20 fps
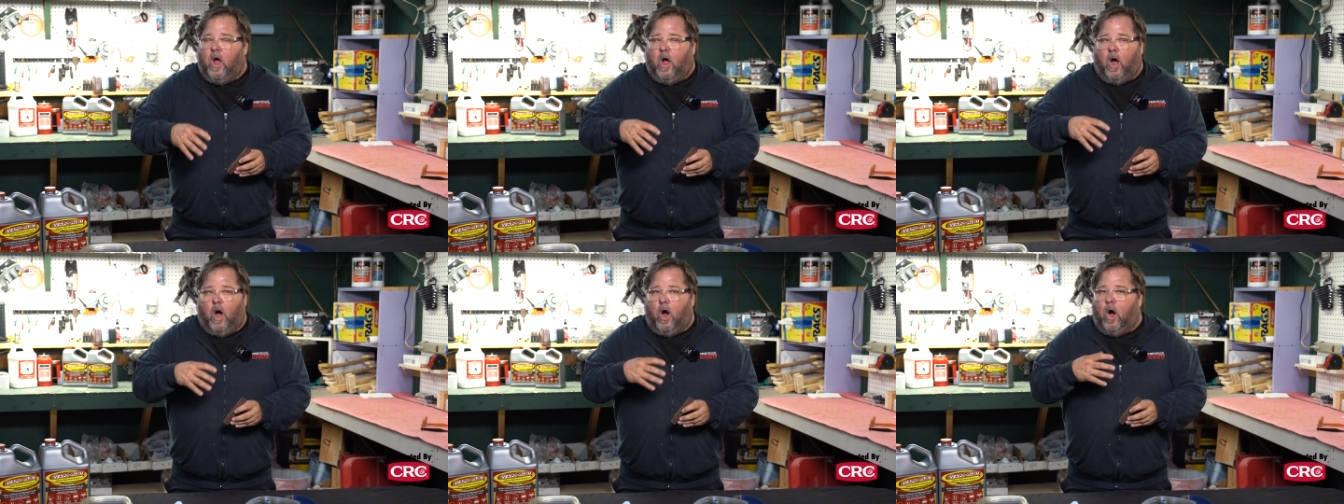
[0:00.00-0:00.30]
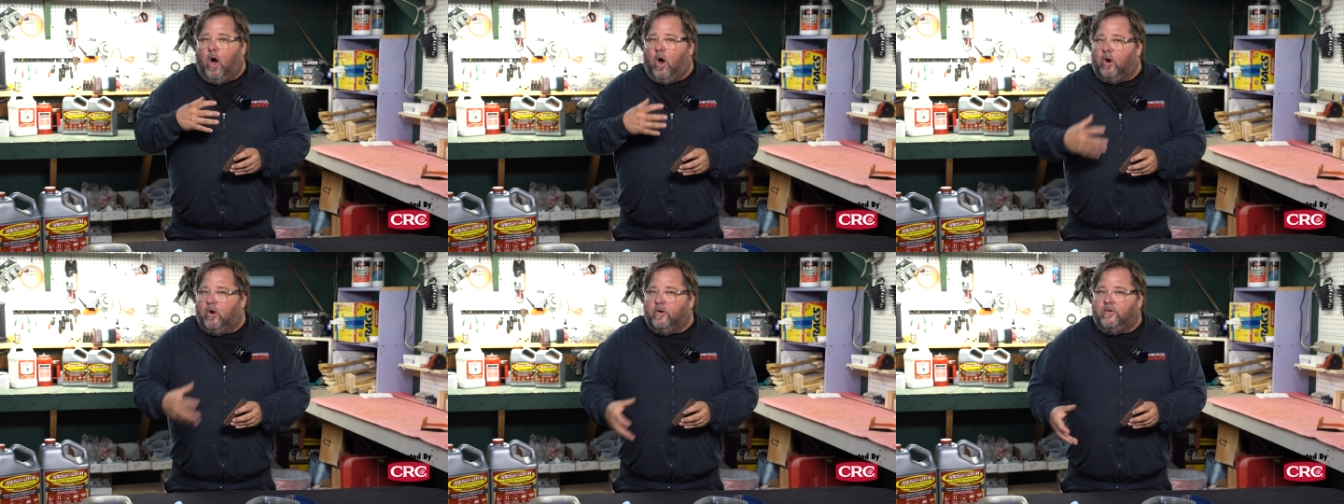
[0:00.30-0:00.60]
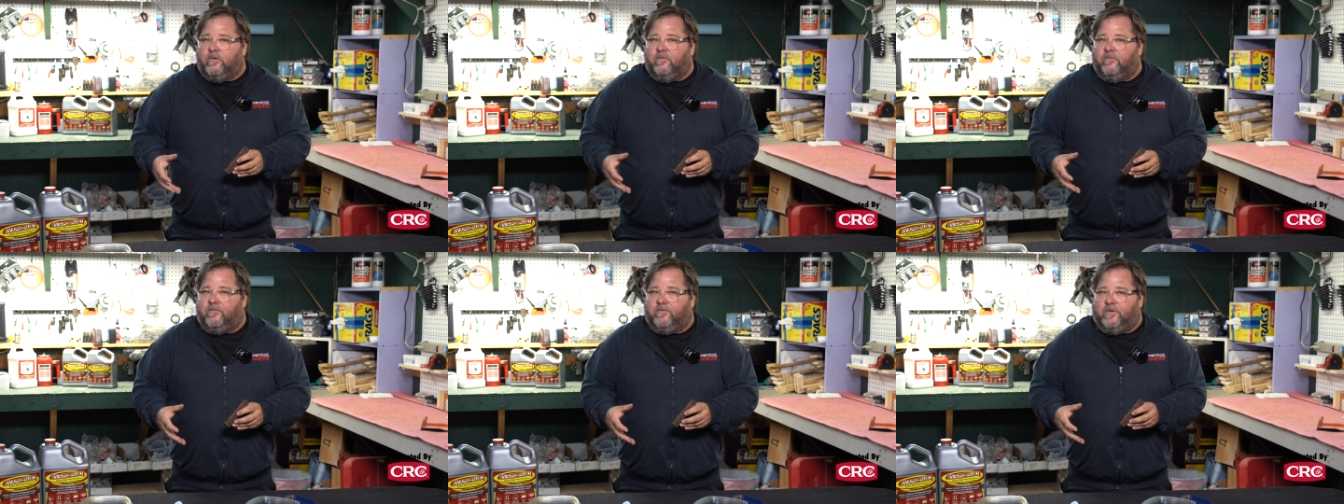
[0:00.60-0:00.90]
A
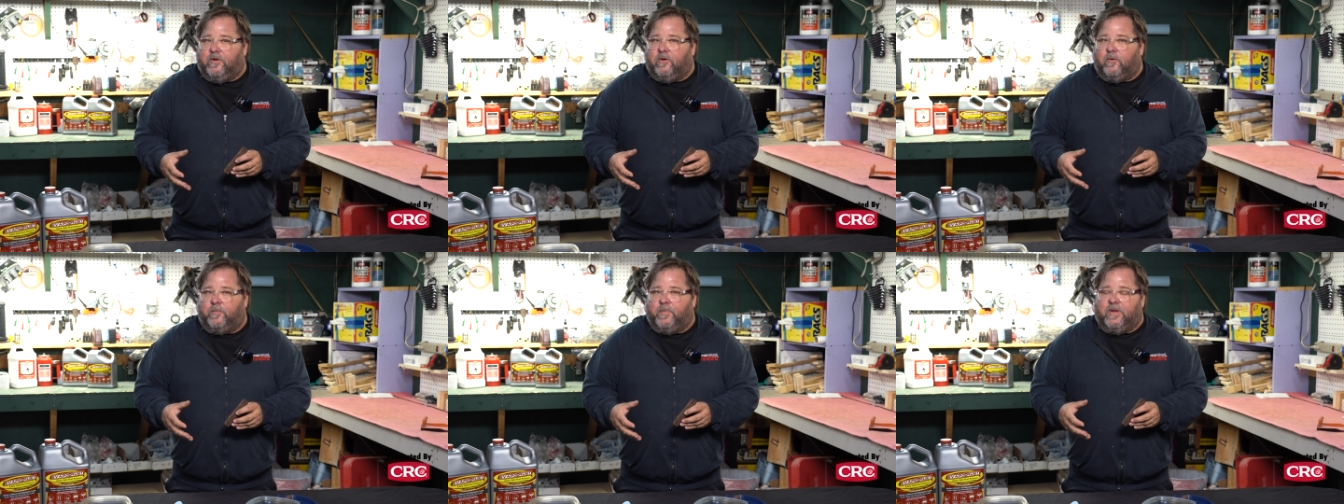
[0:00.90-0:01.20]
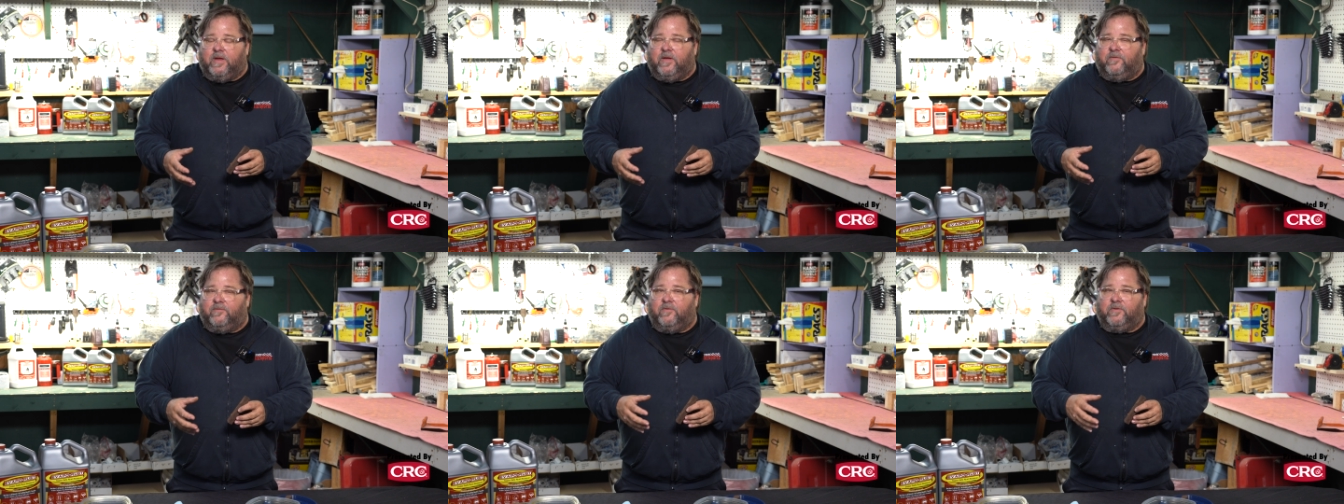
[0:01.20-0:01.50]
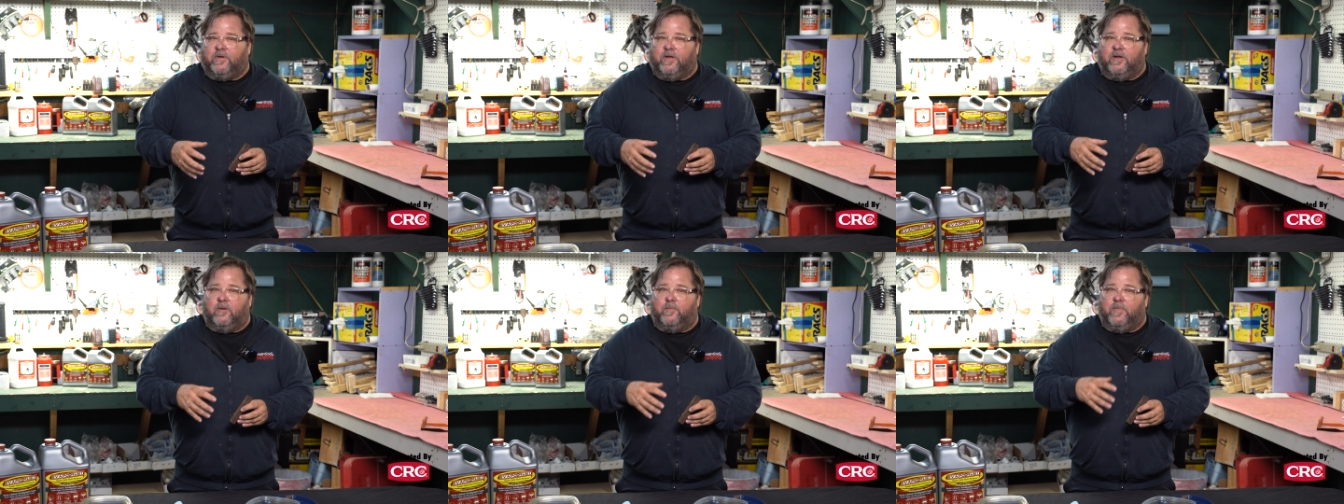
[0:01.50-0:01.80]
hardened steel piece
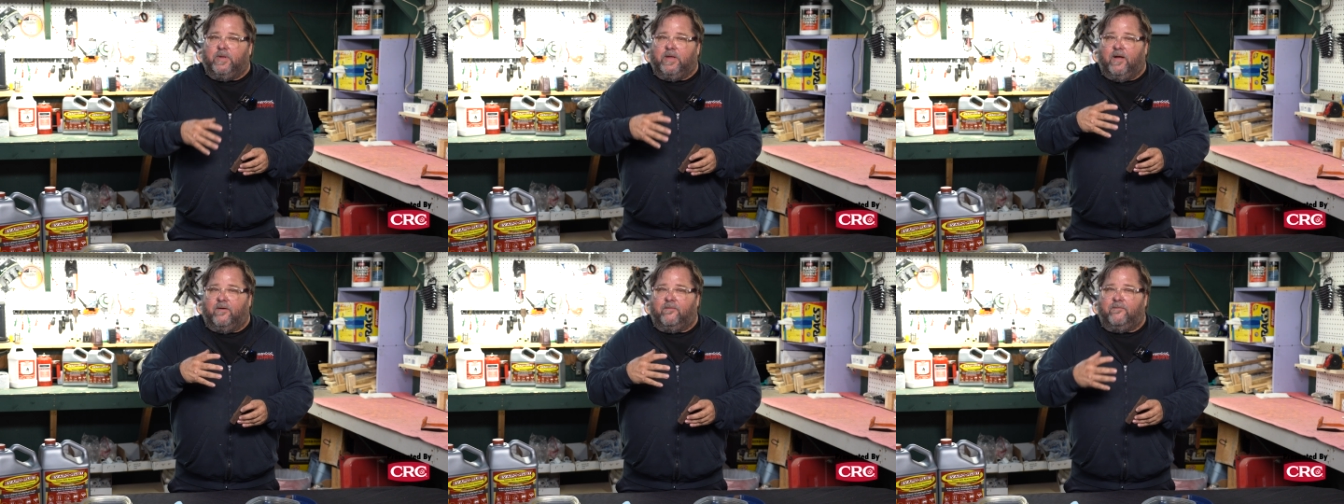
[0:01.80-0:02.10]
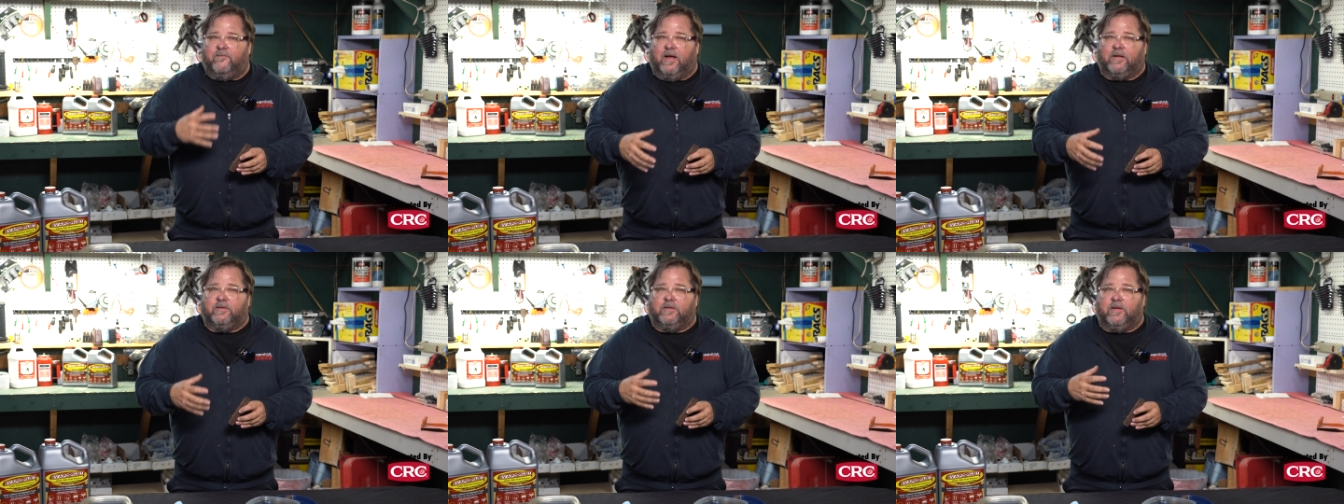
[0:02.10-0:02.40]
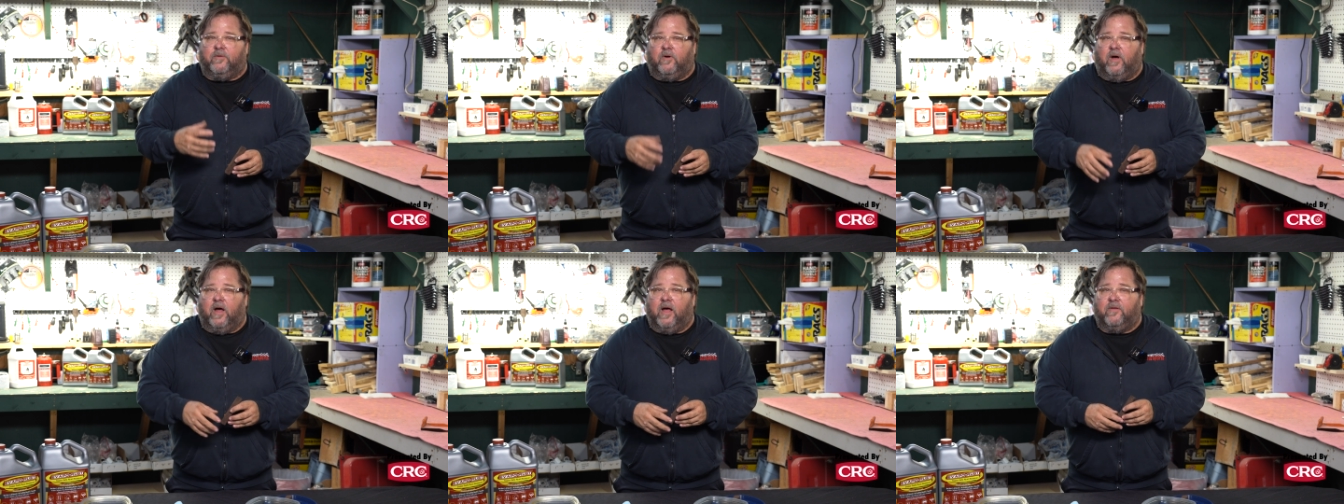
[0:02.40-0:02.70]
is gonna be
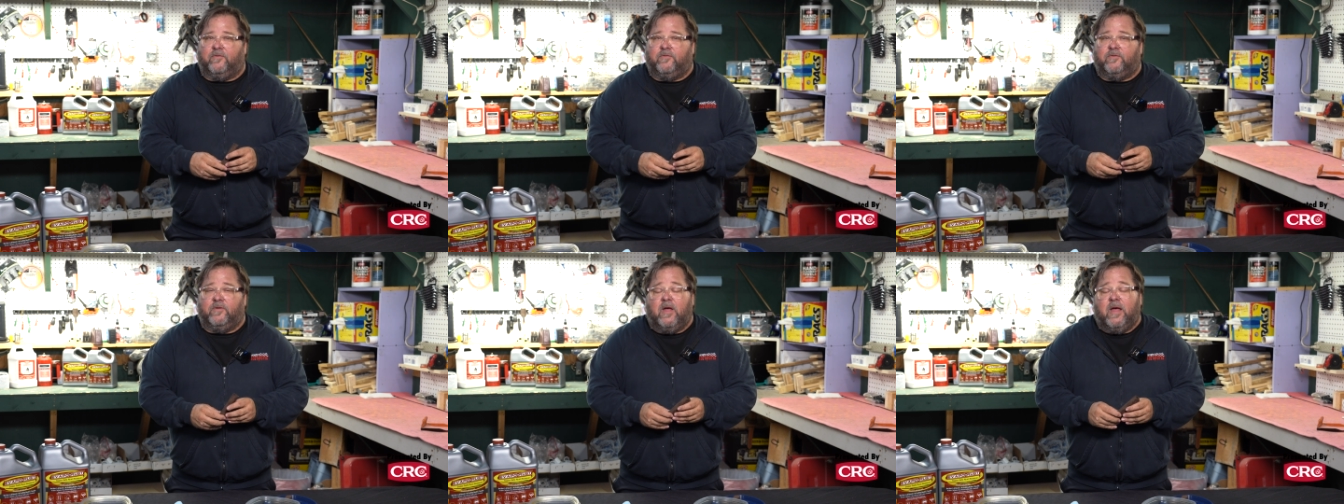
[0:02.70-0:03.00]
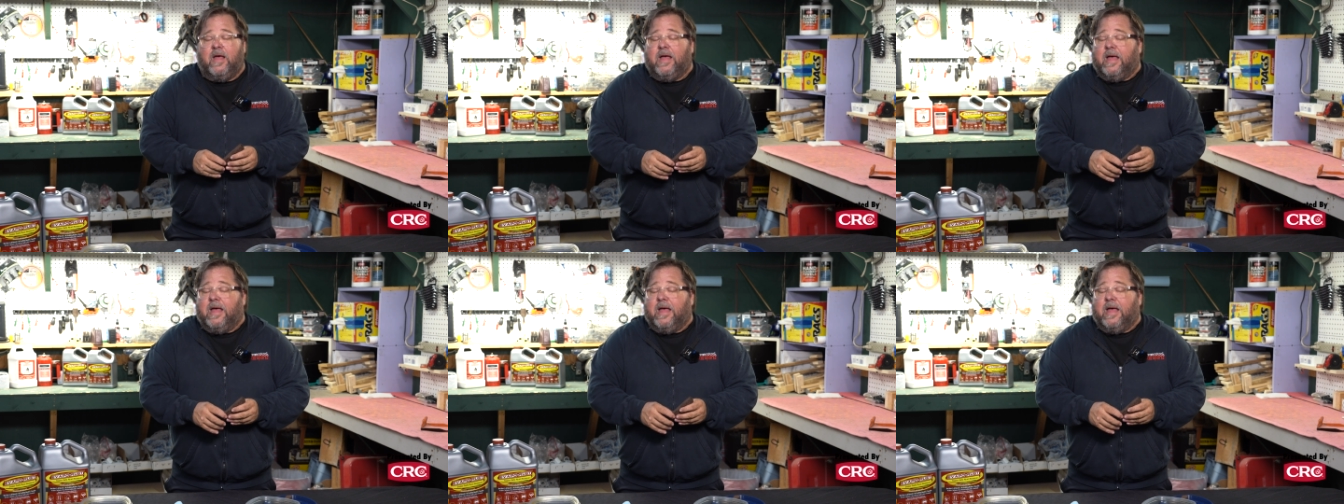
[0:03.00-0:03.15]
affected less